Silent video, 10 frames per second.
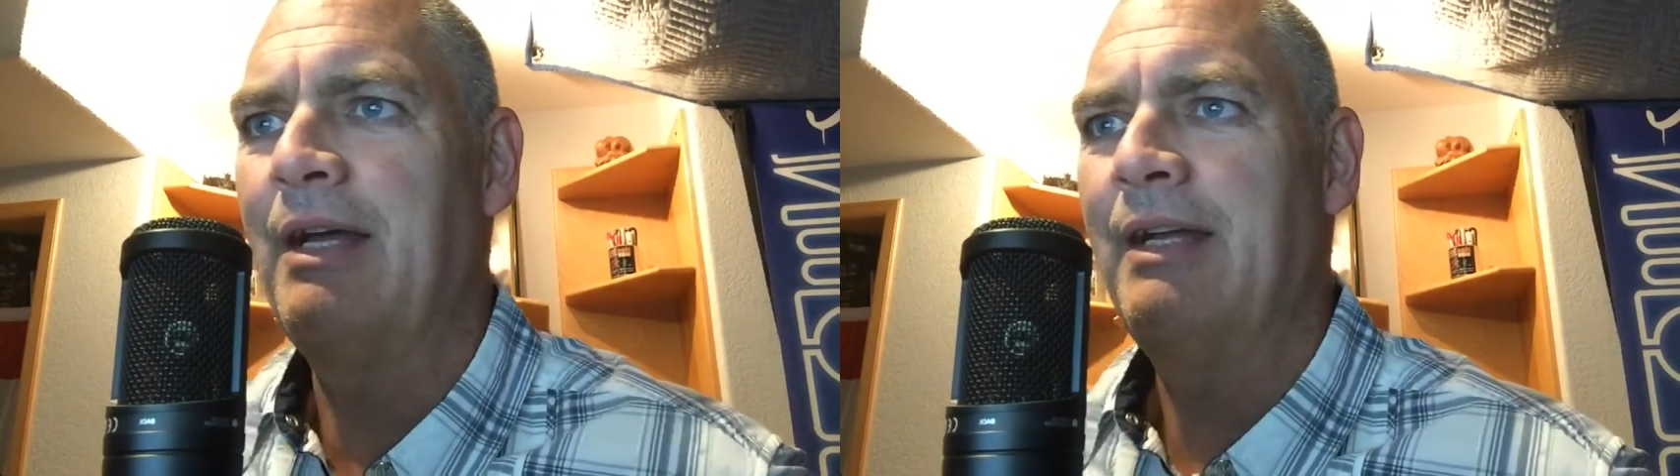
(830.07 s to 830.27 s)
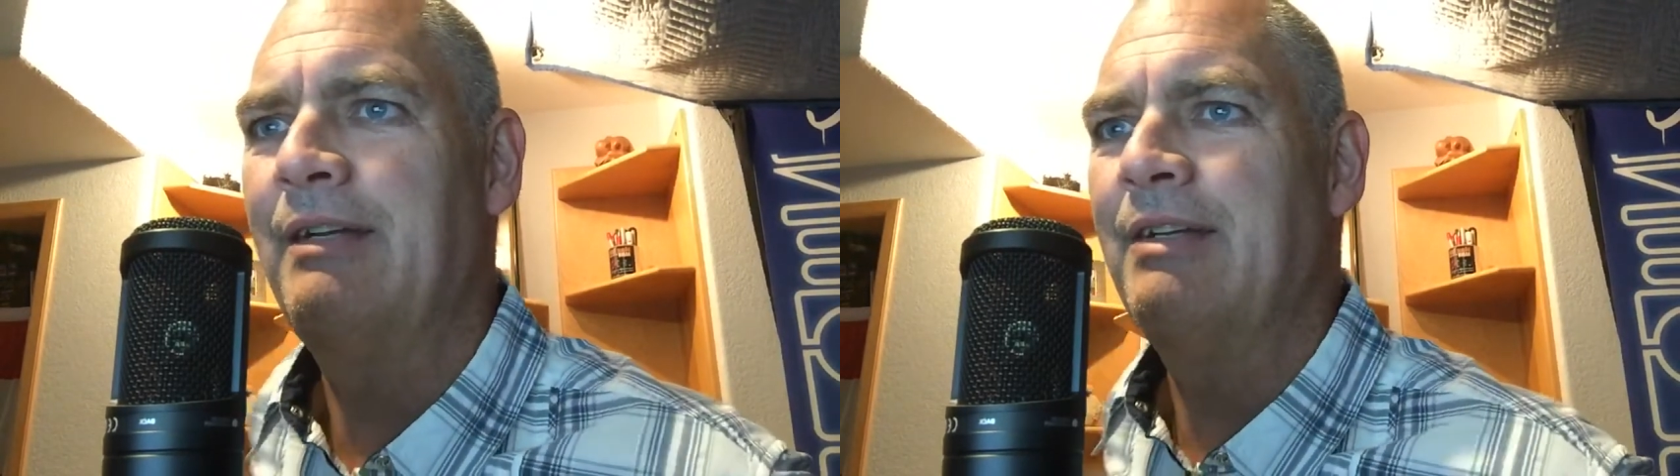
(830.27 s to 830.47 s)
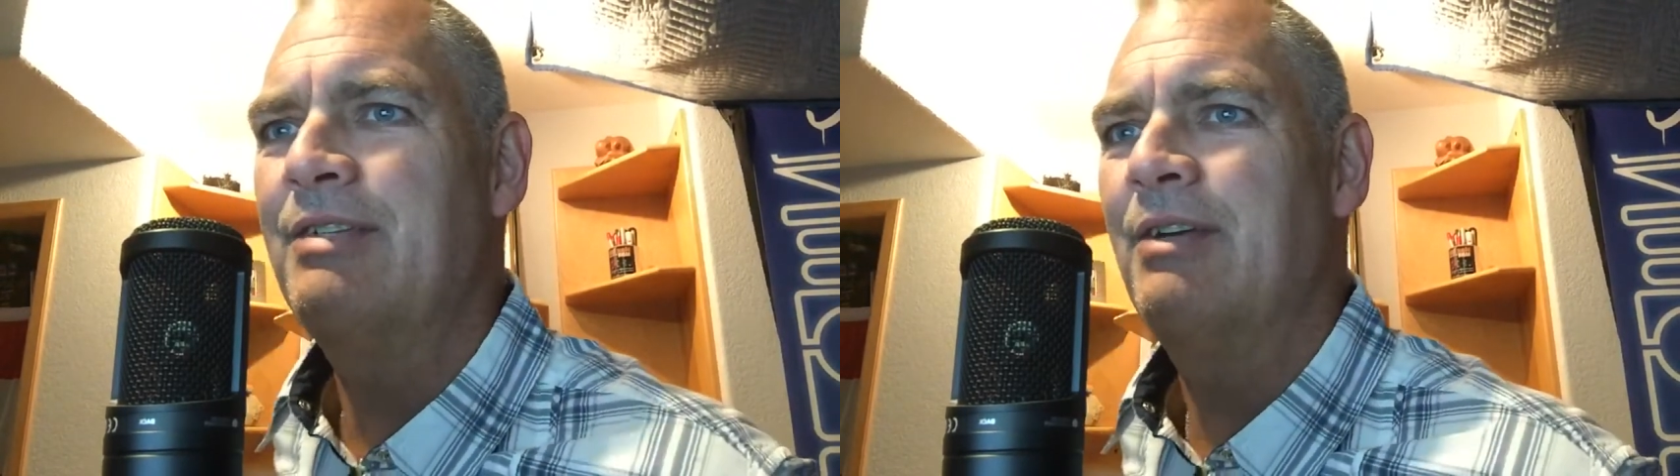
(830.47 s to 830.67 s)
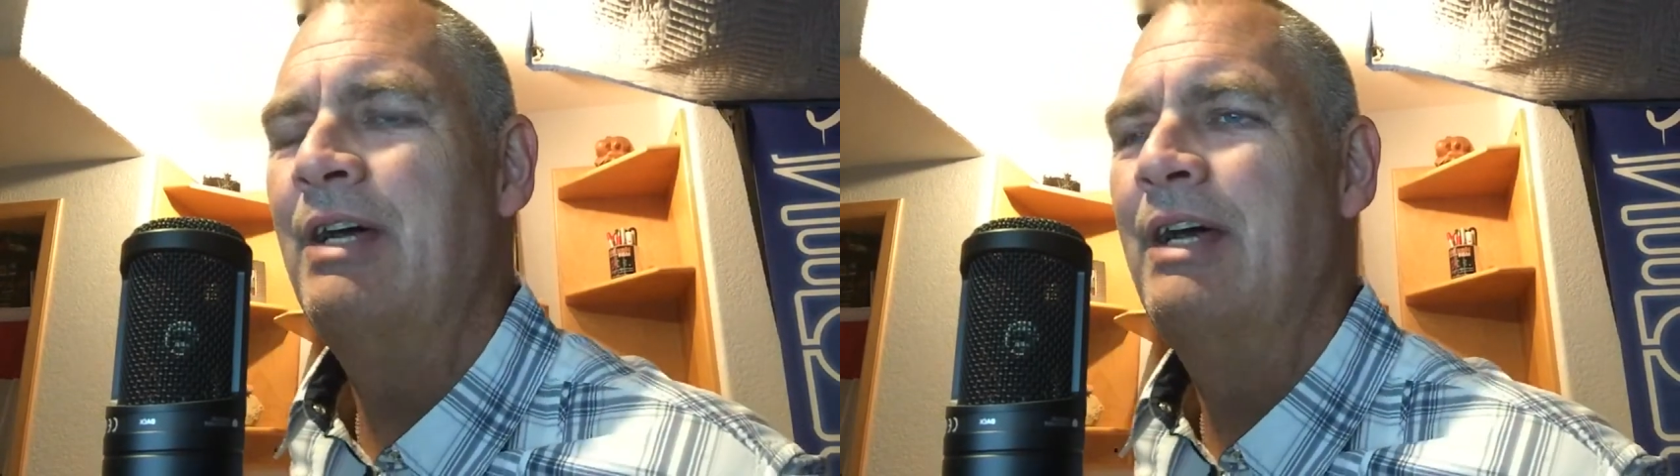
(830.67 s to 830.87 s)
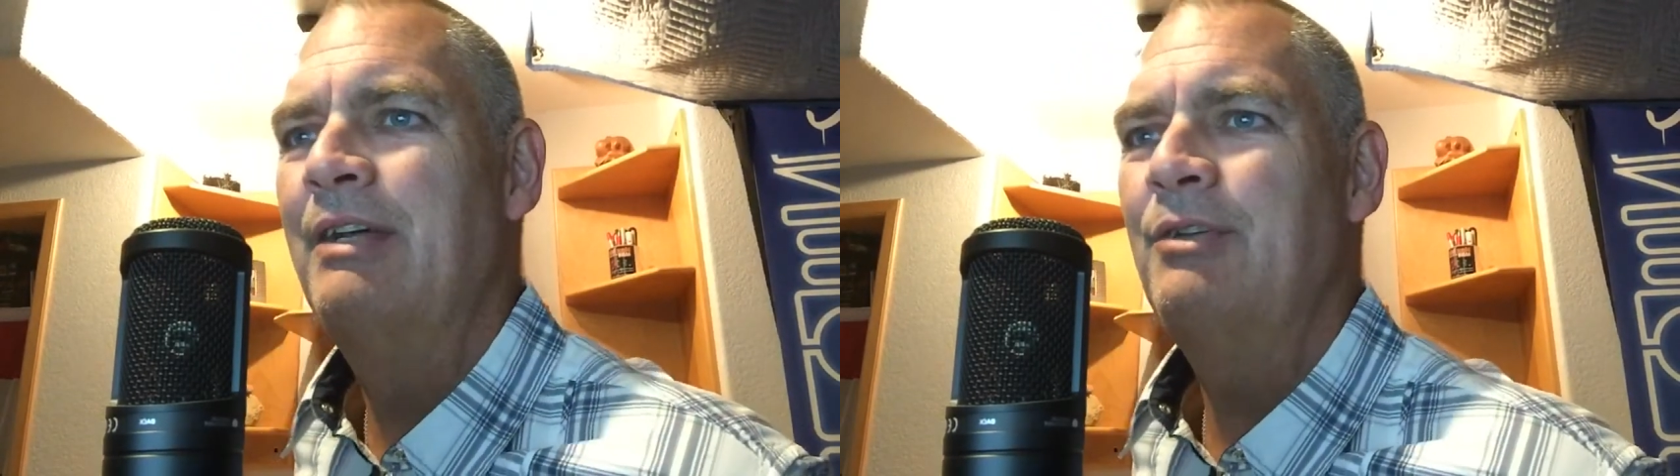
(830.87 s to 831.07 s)
And so
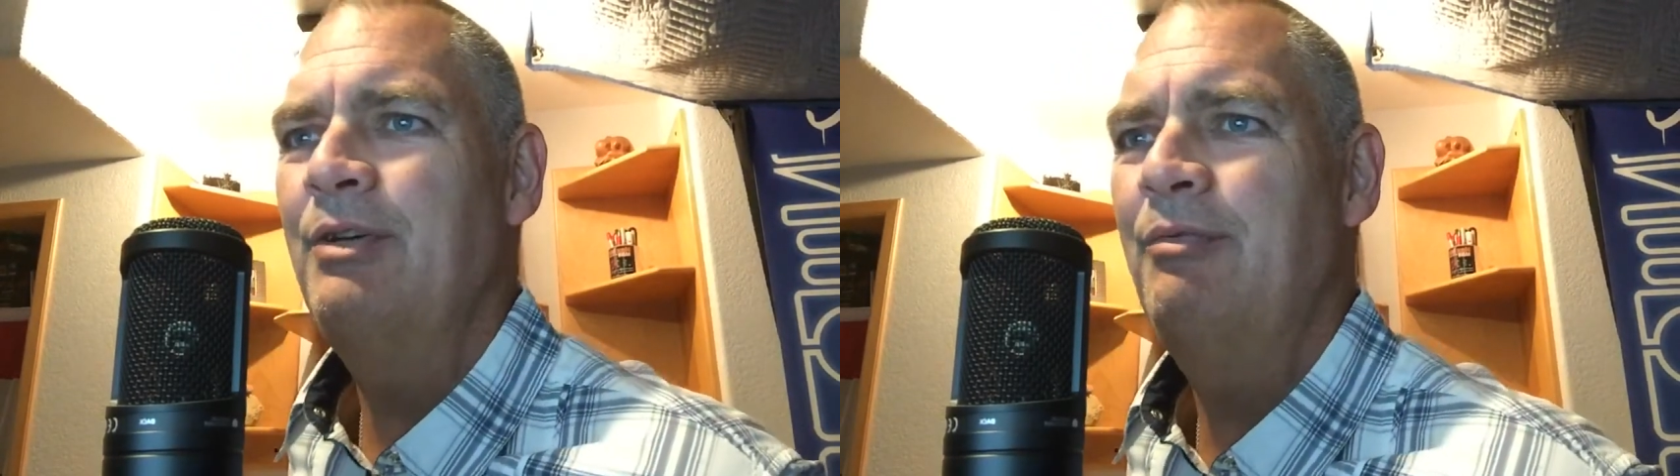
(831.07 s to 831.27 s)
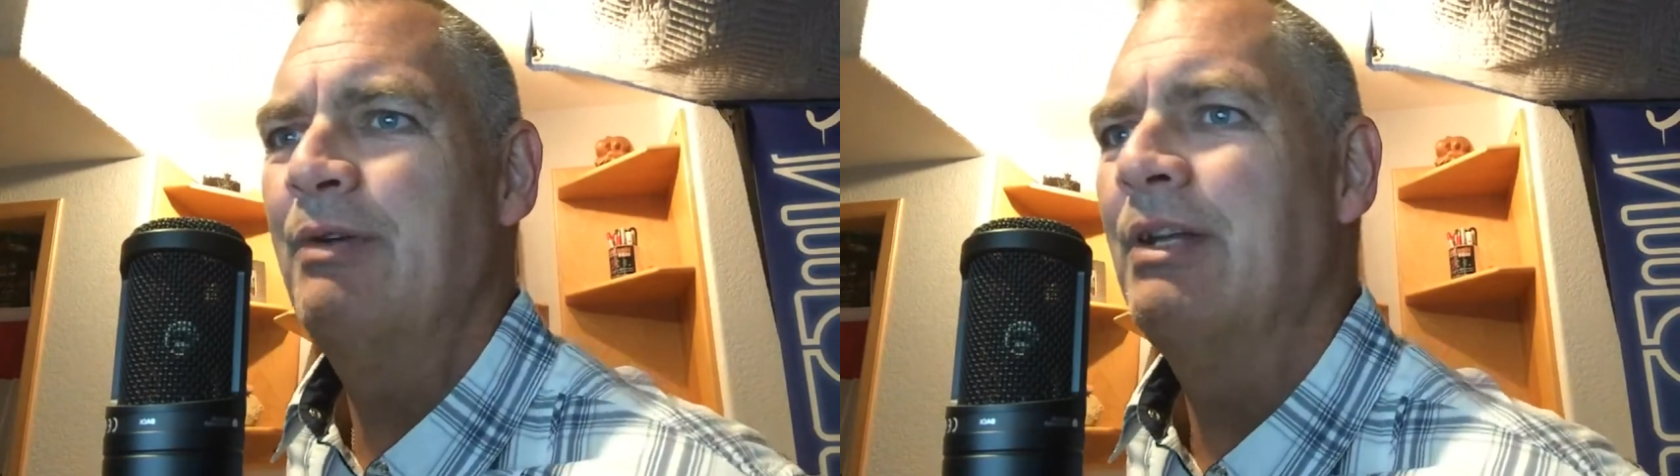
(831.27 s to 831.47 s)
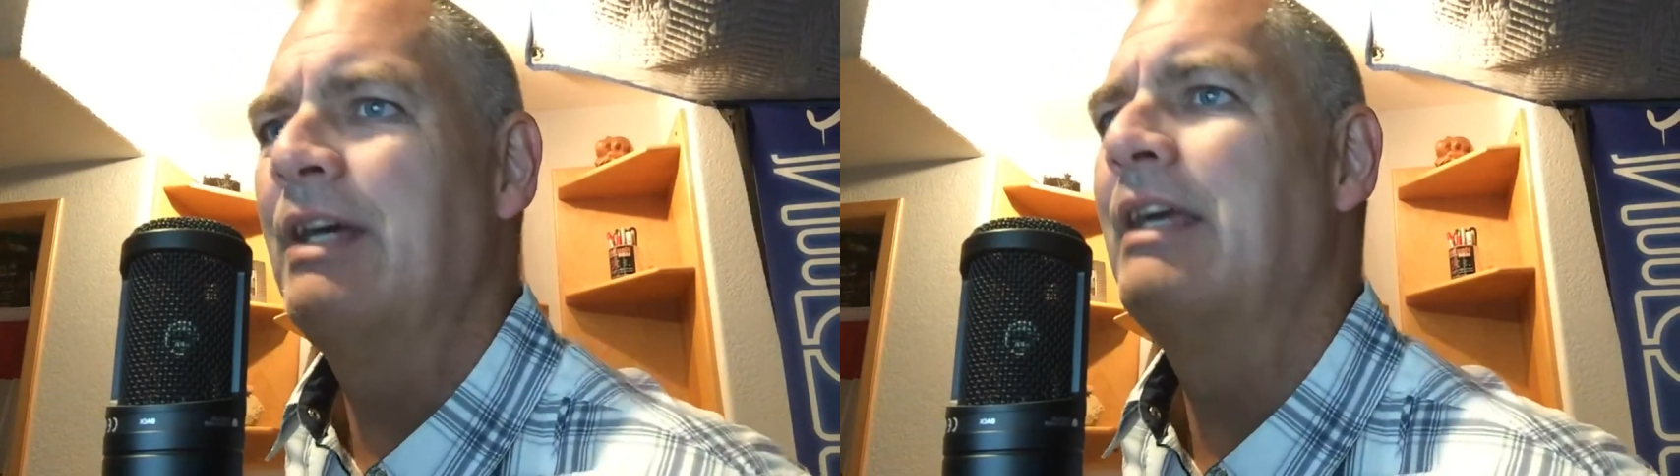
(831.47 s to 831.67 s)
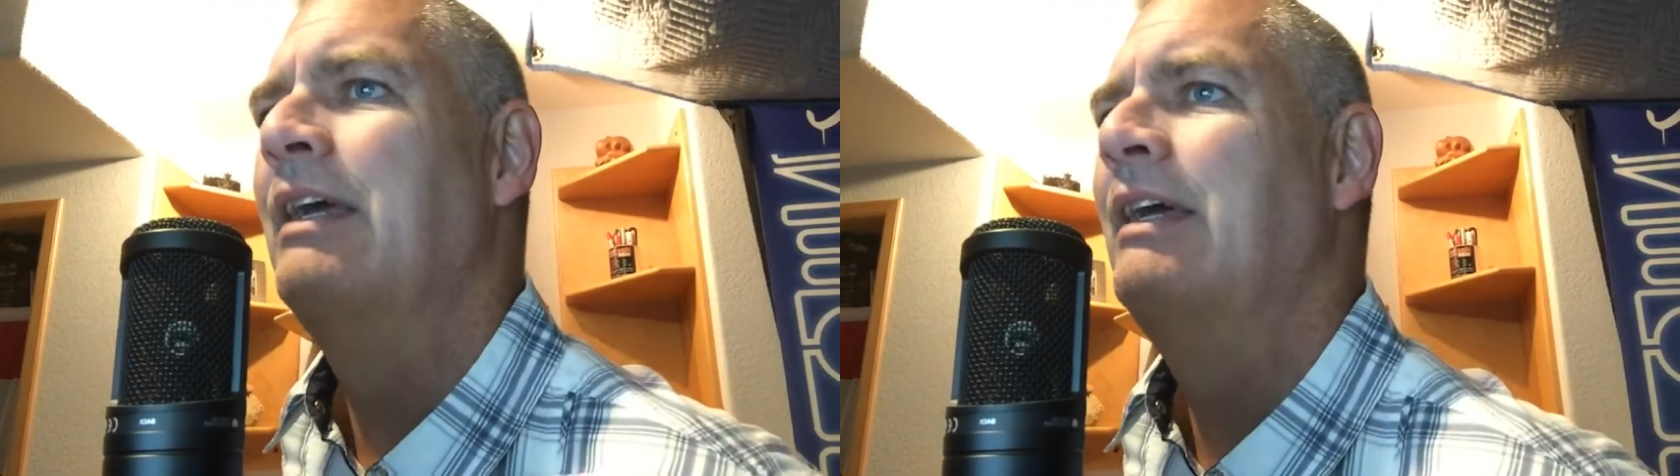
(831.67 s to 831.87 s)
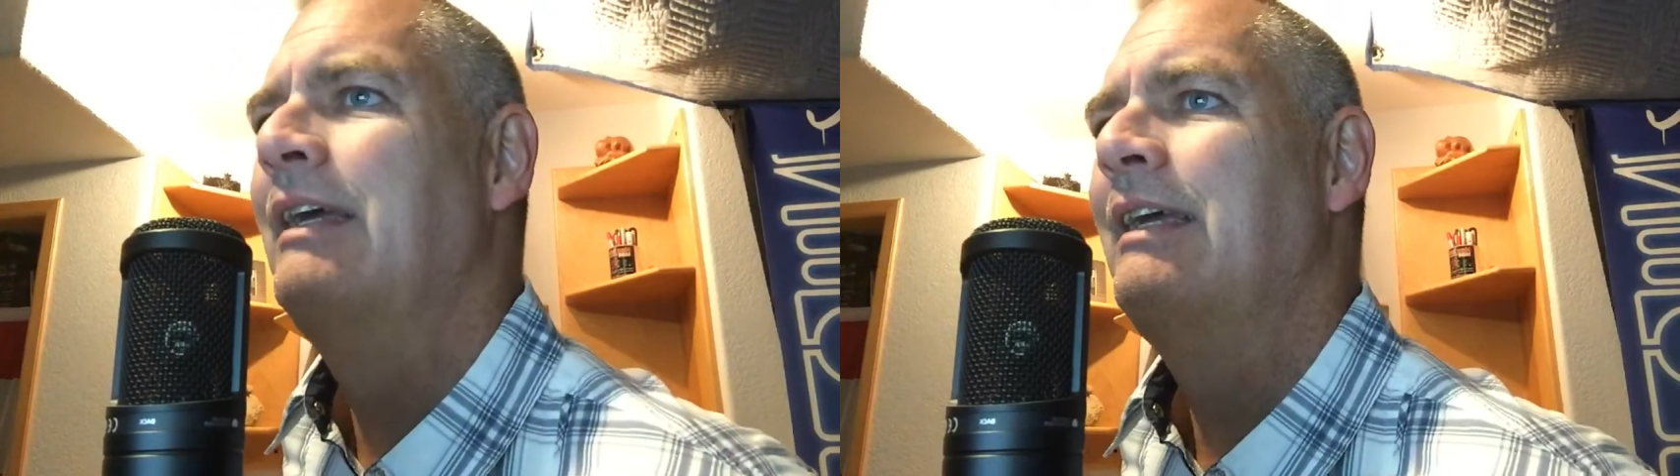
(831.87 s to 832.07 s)
don't you feel like,
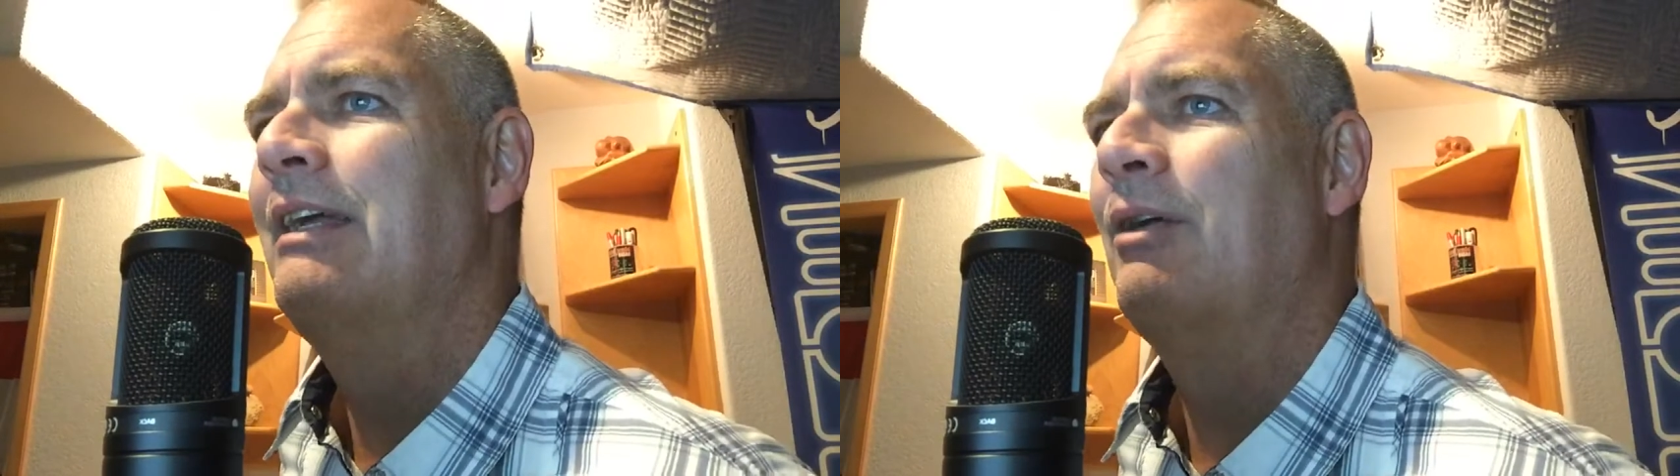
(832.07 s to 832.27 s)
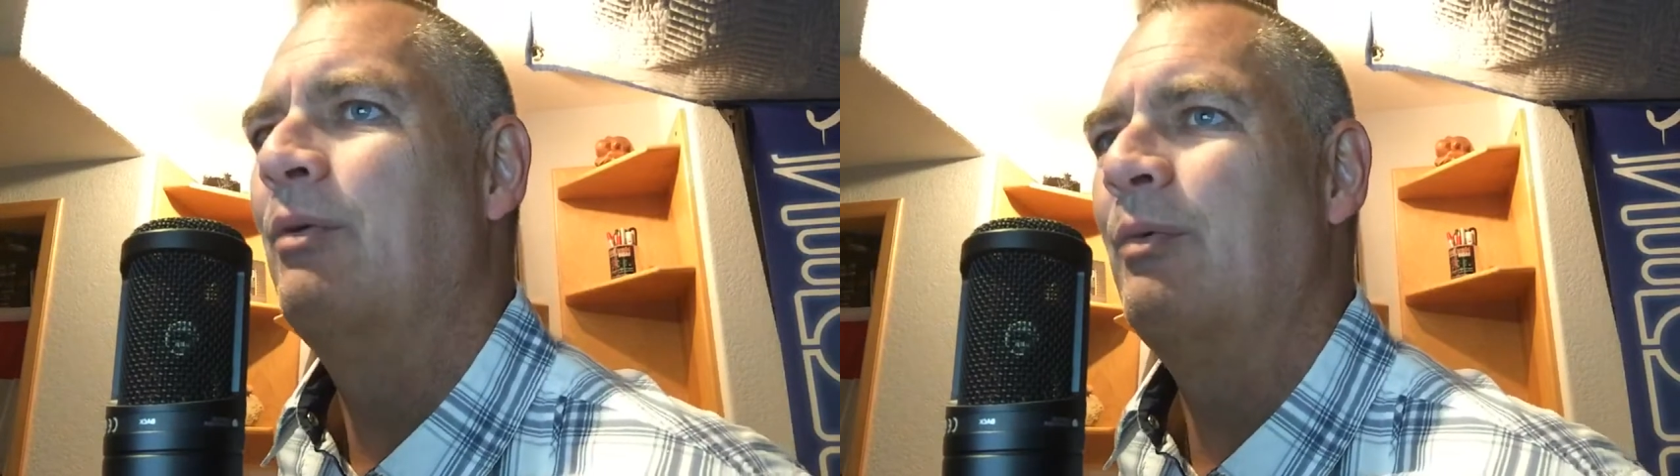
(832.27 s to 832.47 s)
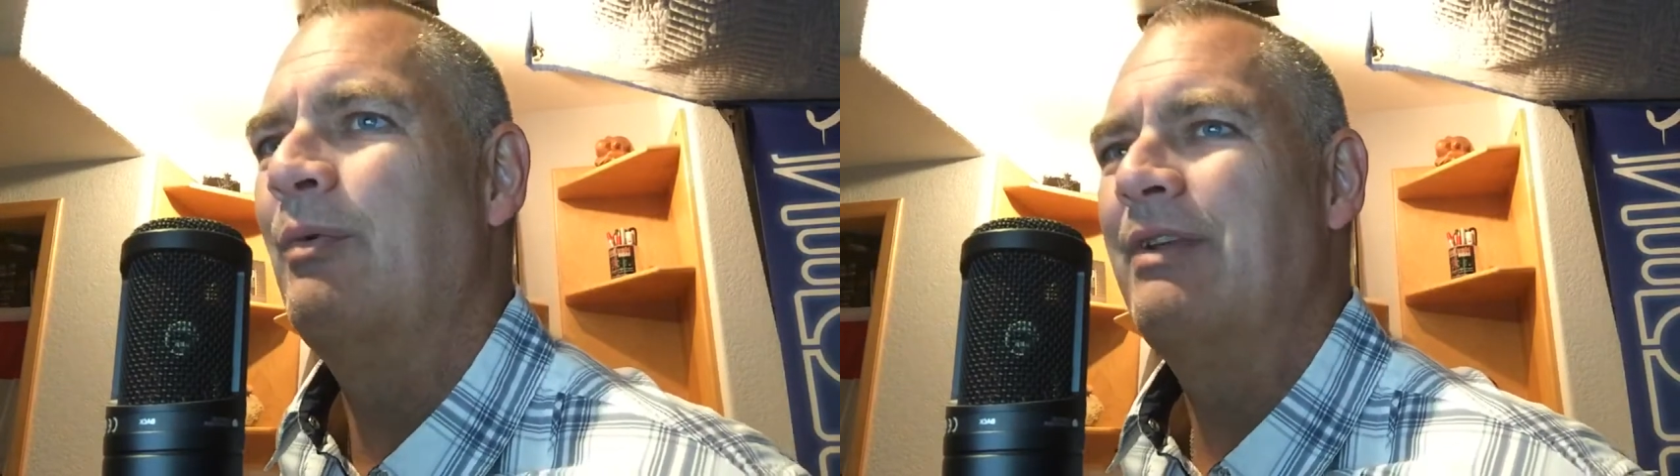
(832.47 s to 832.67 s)
you know,